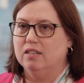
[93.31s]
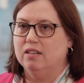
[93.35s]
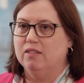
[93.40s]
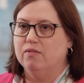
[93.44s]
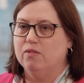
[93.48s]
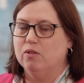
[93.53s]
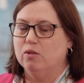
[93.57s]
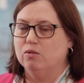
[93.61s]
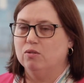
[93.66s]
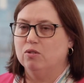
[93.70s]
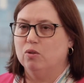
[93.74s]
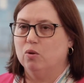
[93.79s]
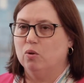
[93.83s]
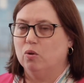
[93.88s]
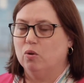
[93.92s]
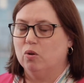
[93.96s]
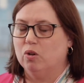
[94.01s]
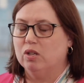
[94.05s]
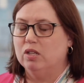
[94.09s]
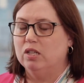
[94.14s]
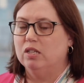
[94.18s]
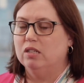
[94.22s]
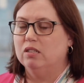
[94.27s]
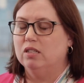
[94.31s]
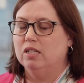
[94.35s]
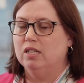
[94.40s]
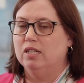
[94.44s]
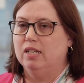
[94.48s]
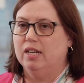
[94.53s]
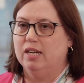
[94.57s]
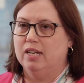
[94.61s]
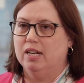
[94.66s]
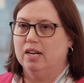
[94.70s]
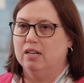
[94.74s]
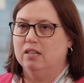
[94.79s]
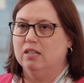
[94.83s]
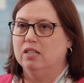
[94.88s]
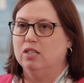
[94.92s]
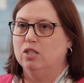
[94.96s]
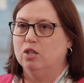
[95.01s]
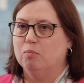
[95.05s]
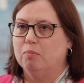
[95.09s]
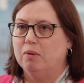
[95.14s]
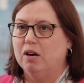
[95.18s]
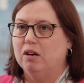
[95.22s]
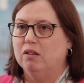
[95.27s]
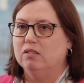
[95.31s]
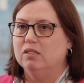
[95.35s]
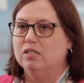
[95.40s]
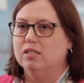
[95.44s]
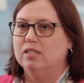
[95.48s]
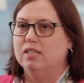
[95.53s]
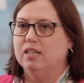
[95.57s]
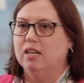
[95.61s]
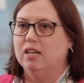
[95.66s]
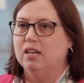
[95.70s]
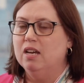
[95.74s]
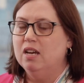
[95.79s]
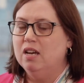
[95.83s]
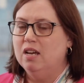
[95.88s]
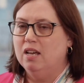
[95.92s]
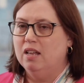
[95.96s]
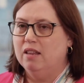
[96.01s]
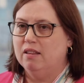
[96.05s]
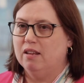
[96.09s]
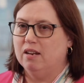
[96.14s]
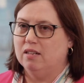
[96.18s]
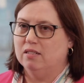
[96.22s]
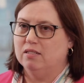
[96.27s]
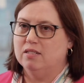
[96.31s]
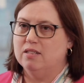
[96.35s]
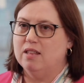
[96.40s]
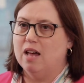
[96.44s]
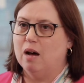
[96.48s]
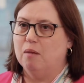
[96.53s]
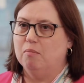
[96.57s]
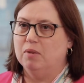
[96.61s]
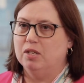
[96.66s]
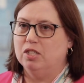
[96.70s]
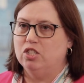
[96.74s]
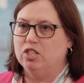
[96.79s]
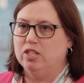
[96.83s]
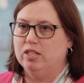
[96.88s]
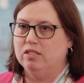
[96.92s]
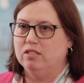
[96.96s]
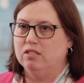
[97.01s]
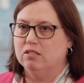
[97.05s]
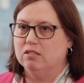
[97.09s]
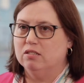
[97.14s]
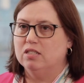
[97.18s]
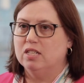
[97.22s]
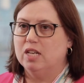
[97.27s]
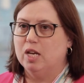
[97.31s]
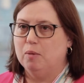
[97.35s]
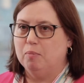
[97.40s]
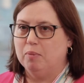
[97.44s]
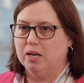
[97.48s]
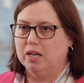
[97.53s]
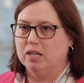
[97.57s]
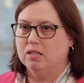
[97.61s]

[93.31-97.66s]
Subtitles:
And if those are clearly laid out in your policy, then it's that much easier to keep it